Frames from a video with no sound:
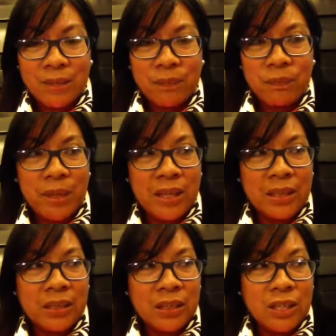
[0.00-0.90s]
But,
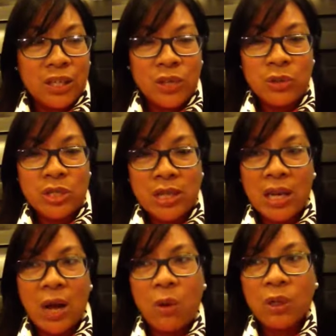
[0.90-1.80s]
she's
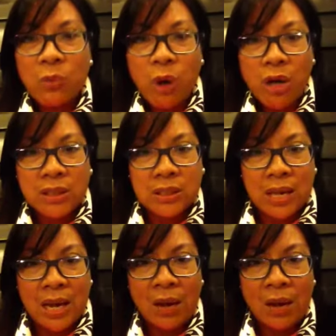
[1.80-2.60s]
like, I want to walk today.